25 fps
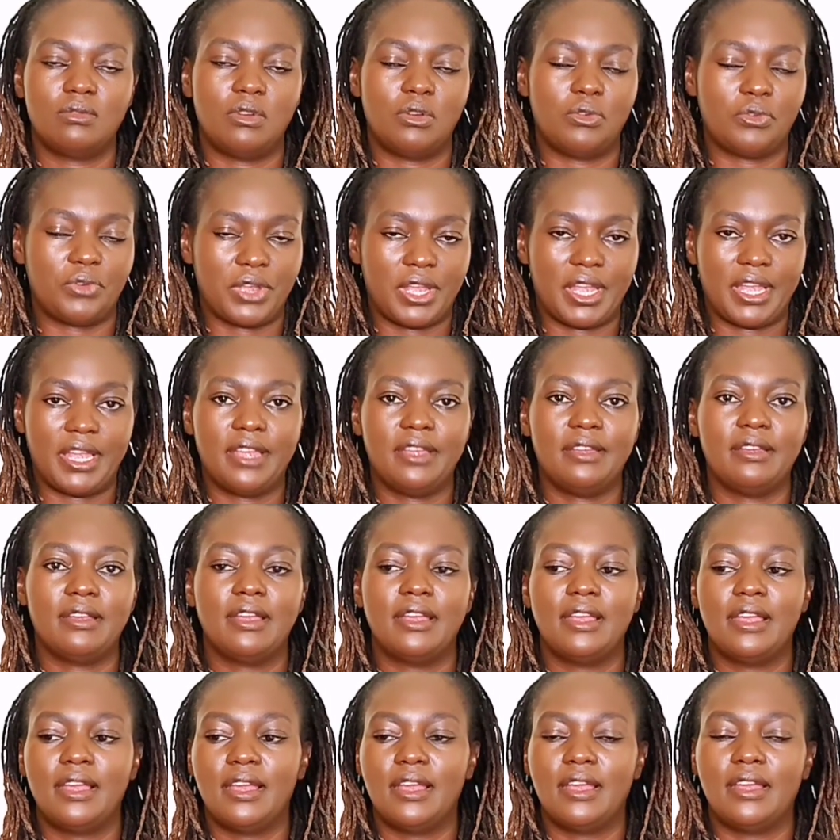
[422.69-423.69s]
Okay,
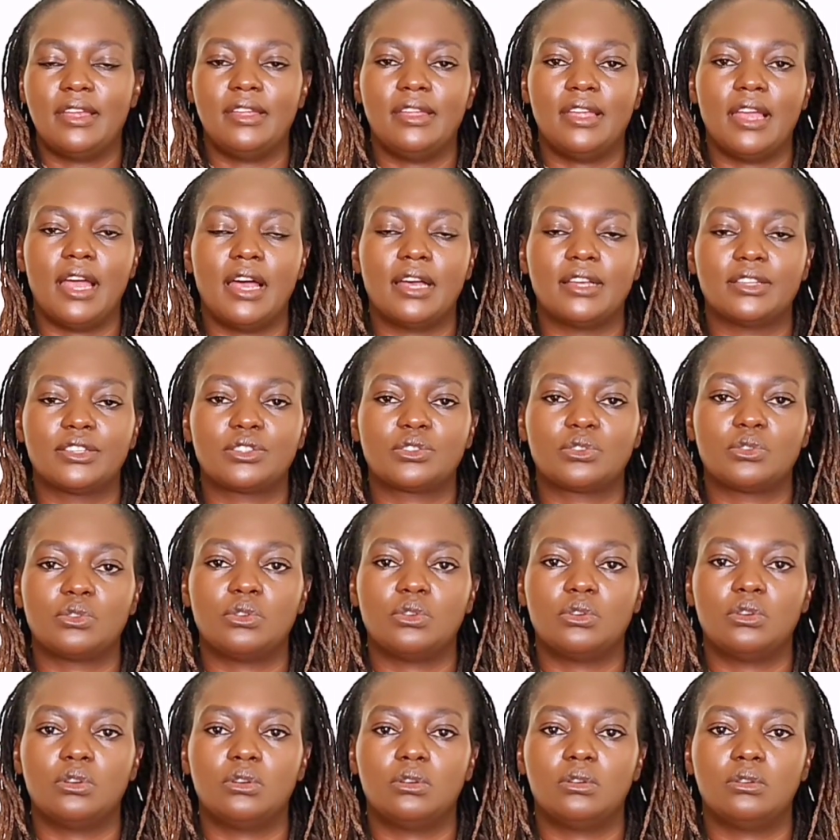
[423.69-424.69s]
yeah.
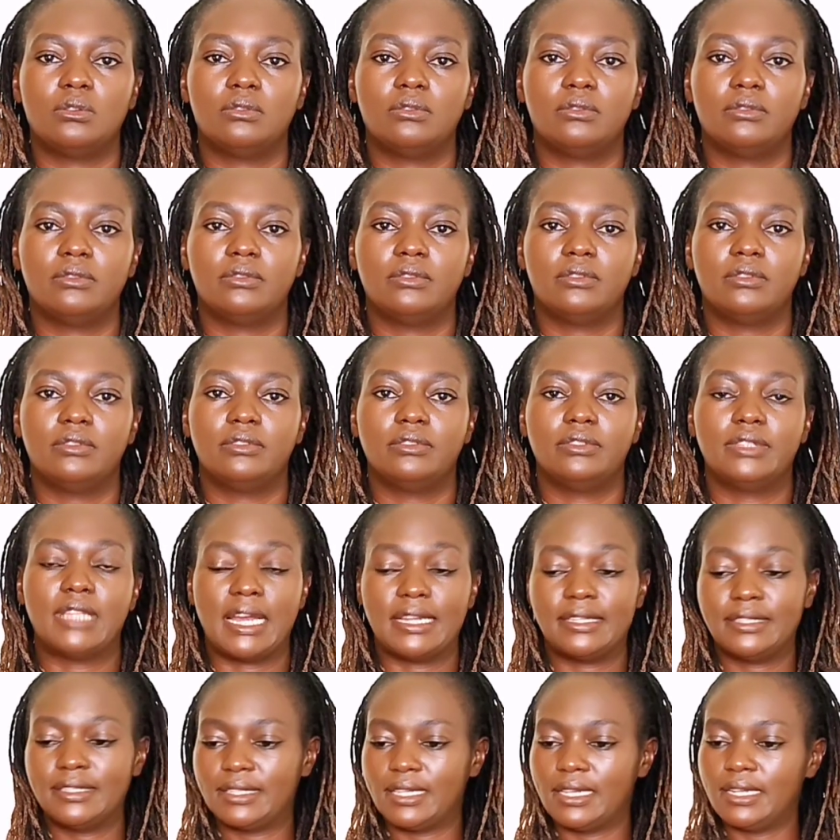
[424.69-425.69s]
So
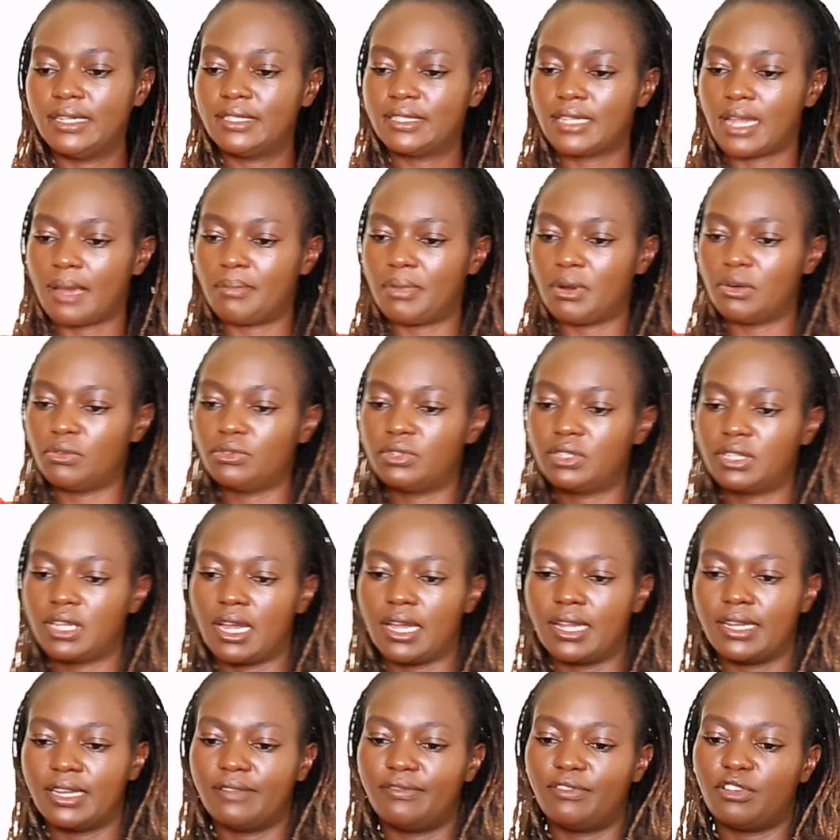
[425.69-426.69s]
that's it about
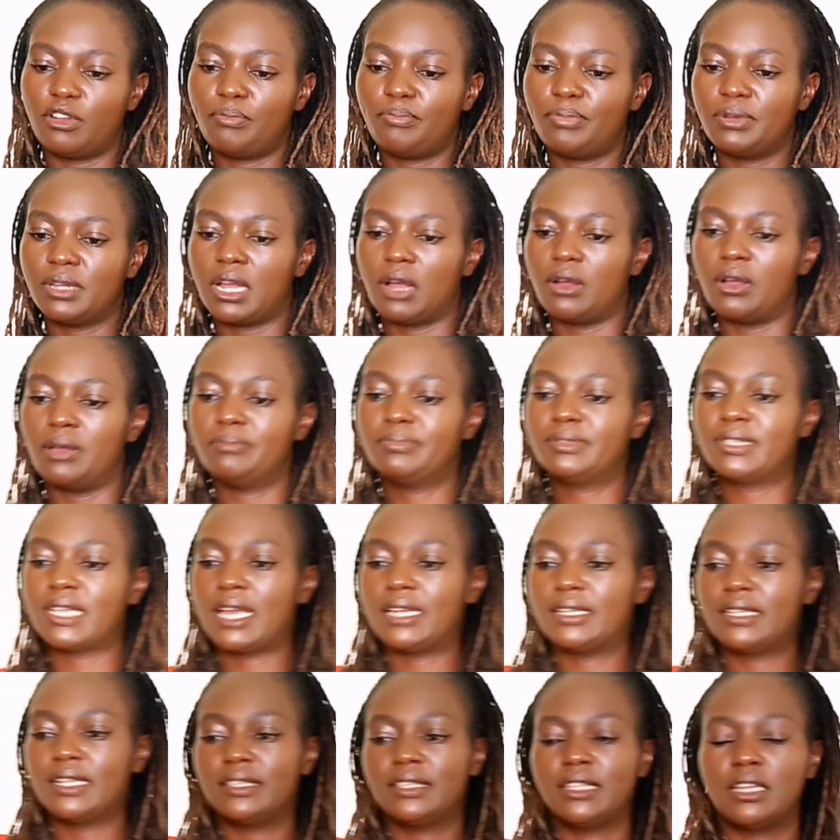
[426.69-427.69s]
developing a
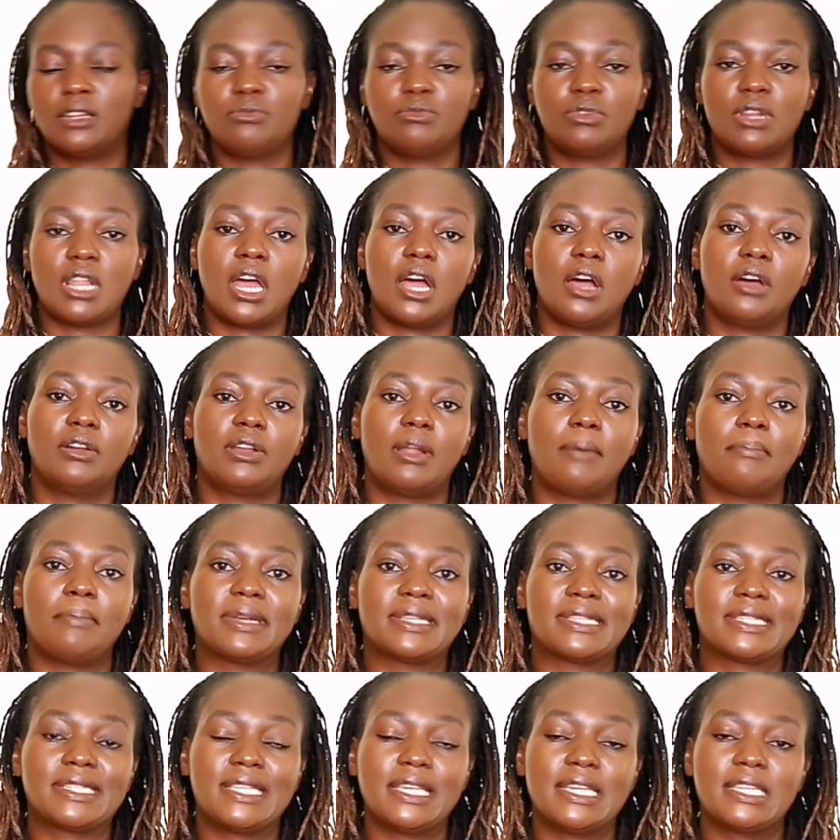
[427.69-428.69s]
website. And then now number
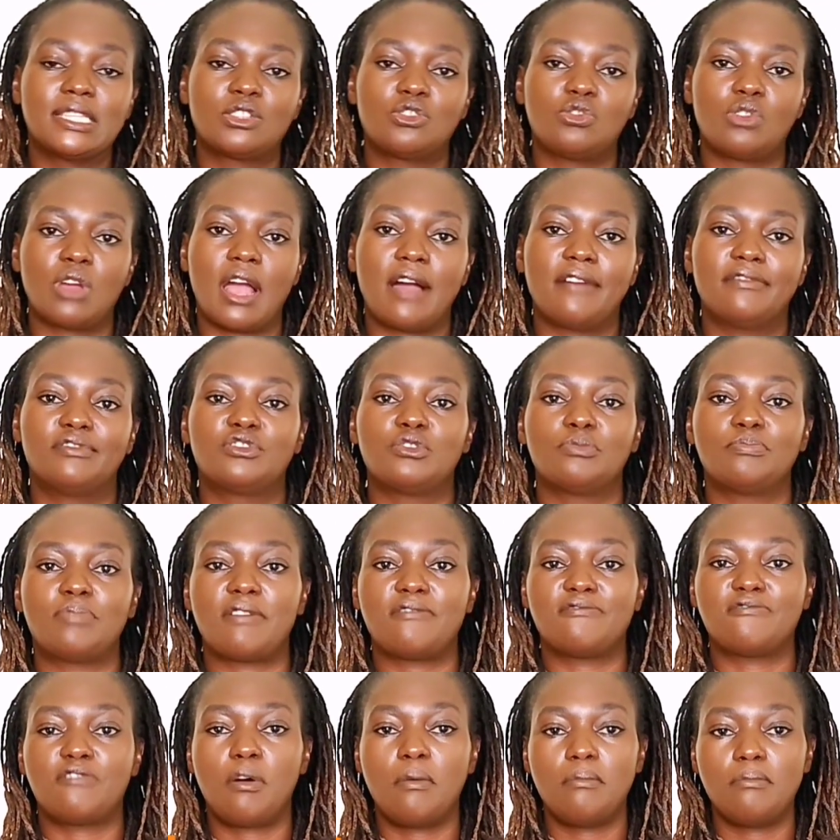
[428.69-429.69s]
six, you have to
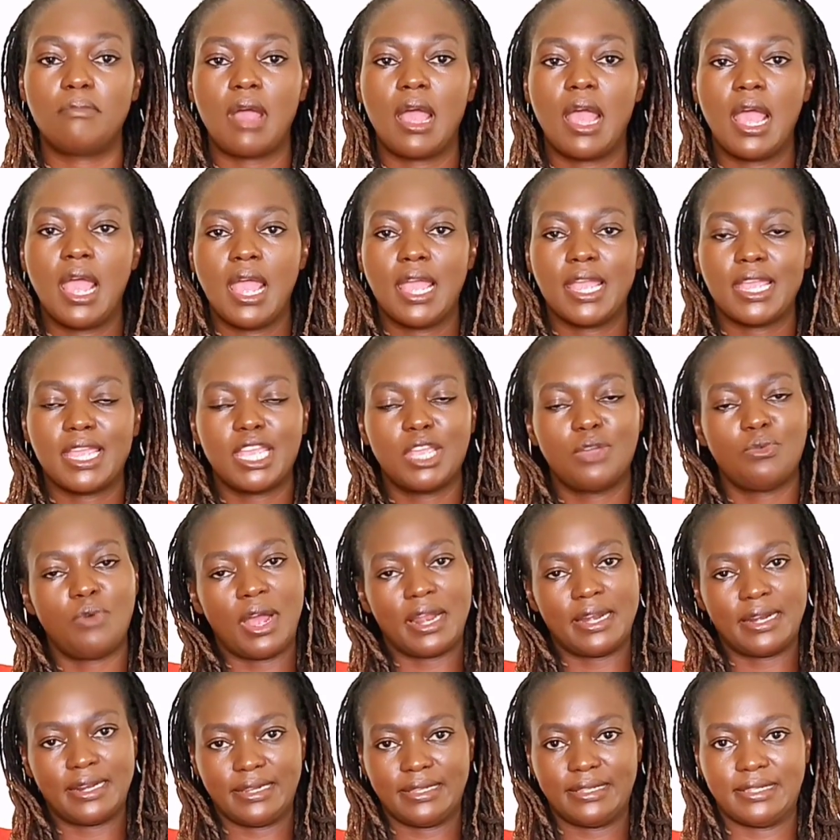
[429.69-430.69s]
perform
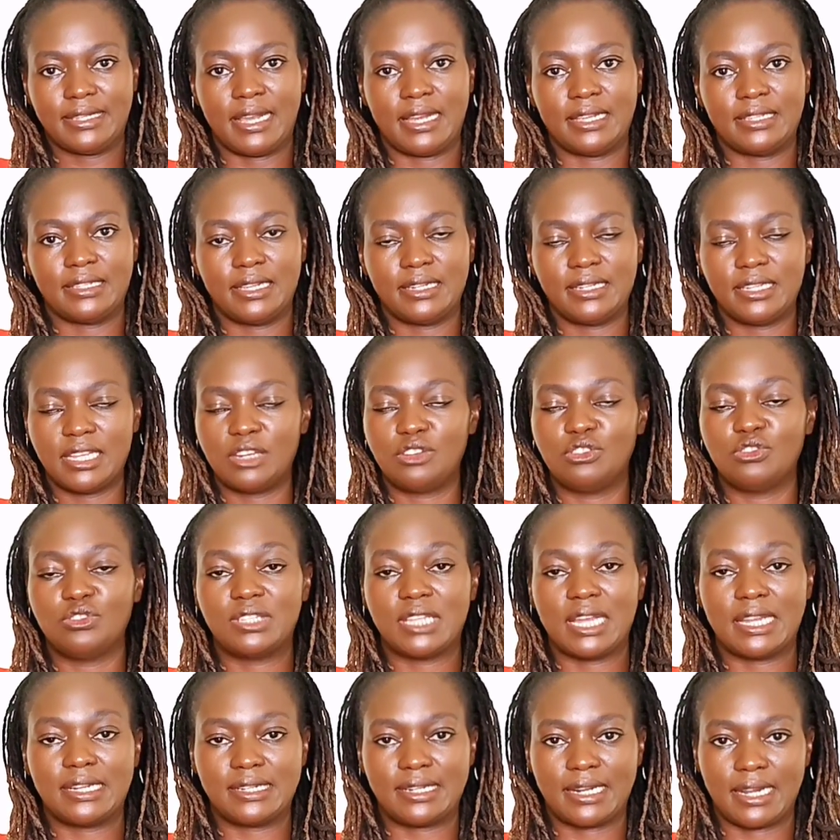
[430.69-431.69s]
keyword research, and then you
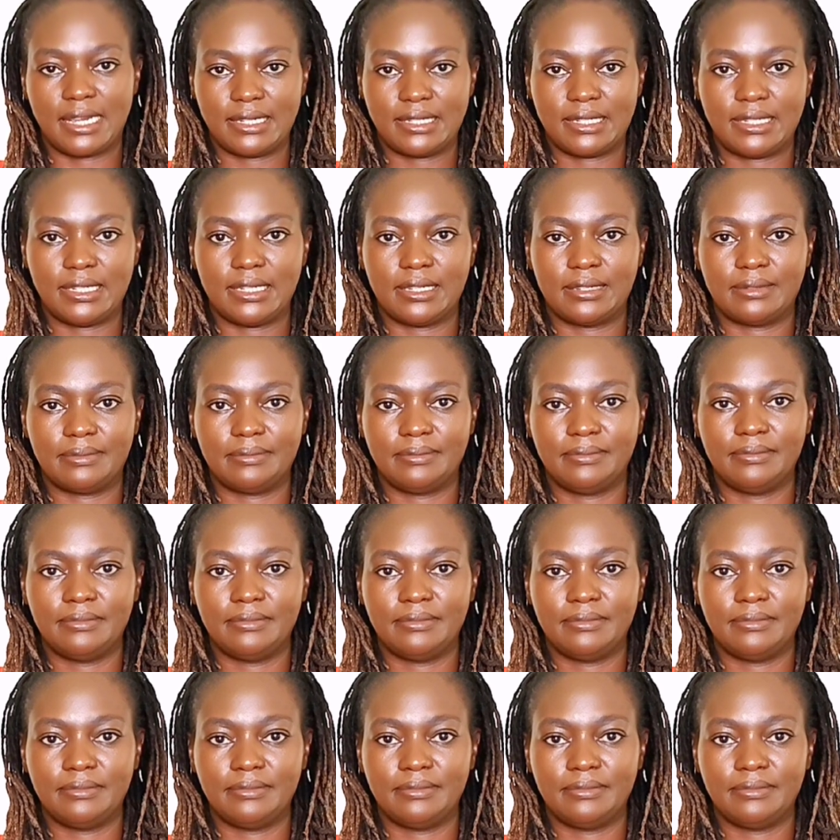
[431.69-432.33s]
start writing.